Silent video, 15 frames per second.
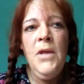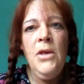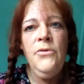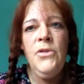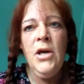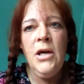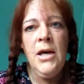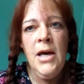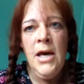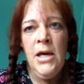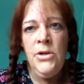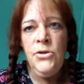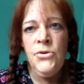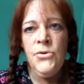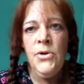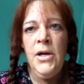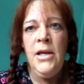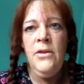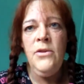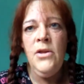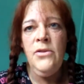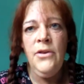the country
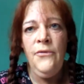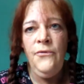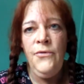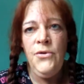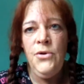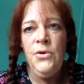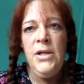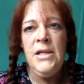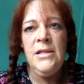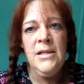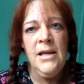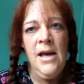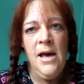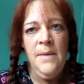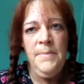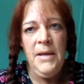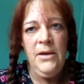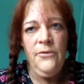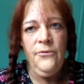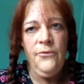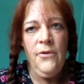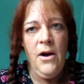that the food is
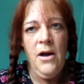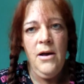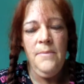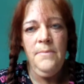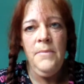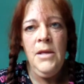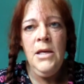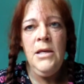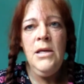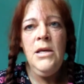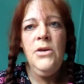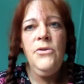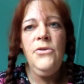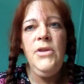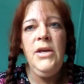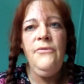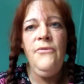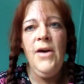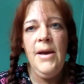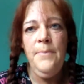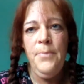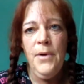coming from, the
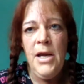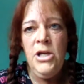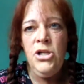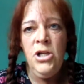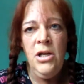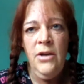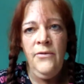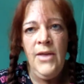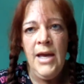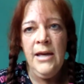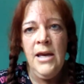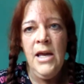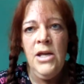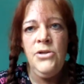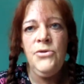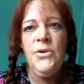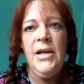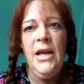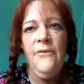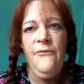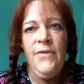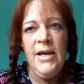vibration of that
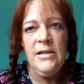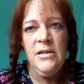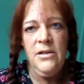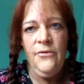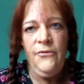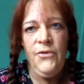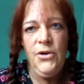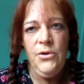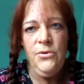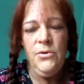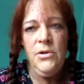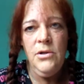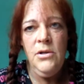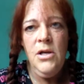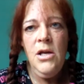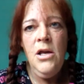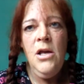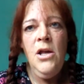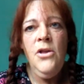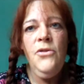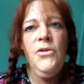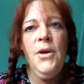country affects the food.
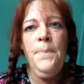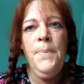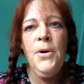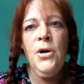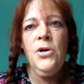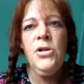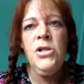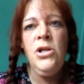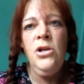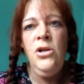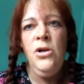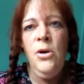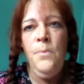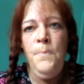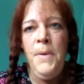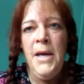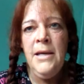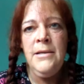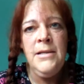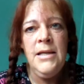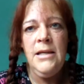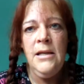The person who
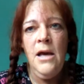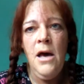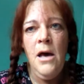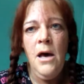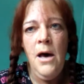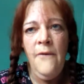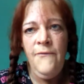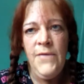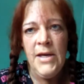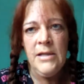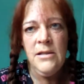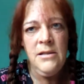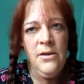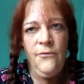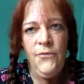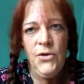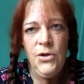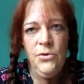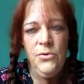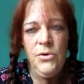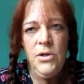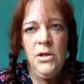picked it affects the
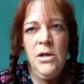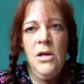food.